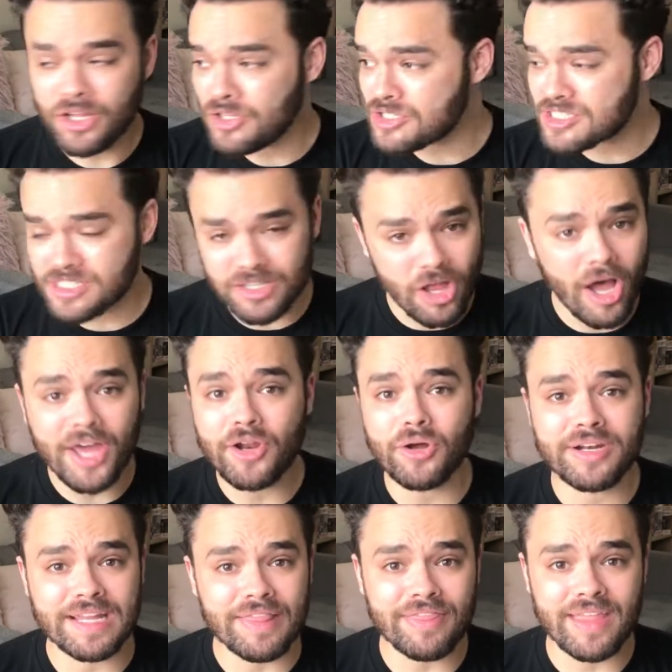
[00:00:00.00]
you slide
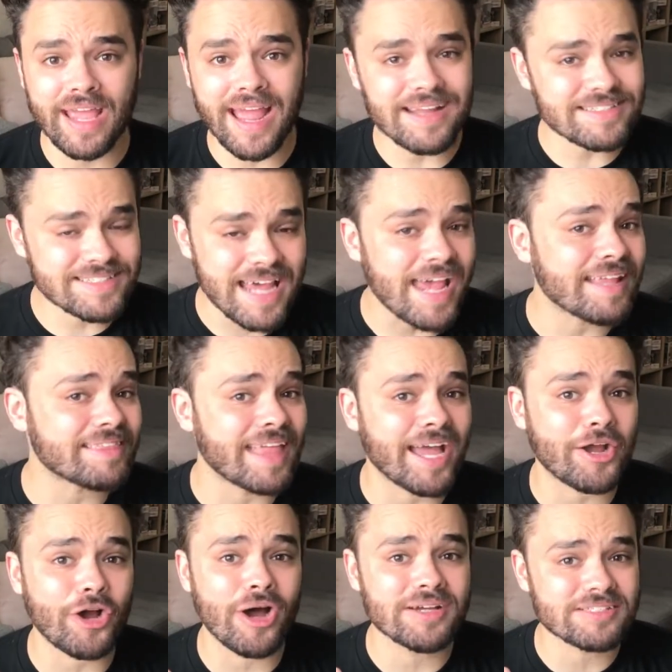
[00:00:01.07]
on in there and take
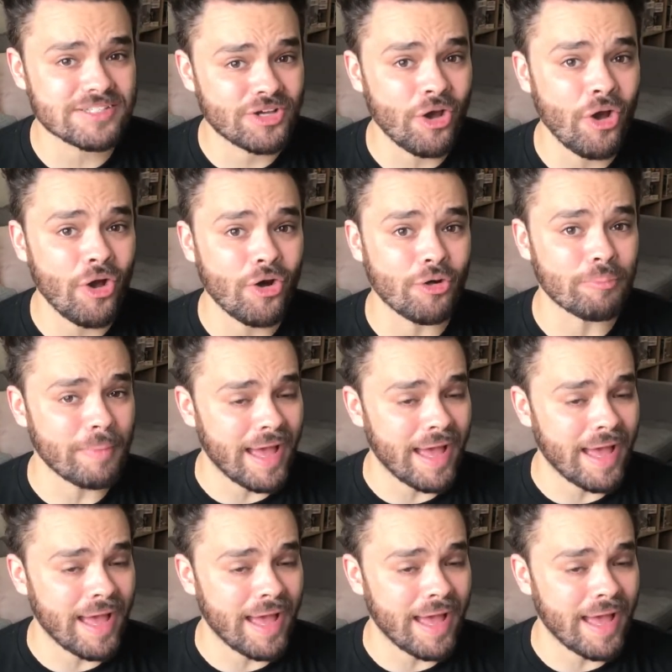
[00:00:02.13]
that guy's girl.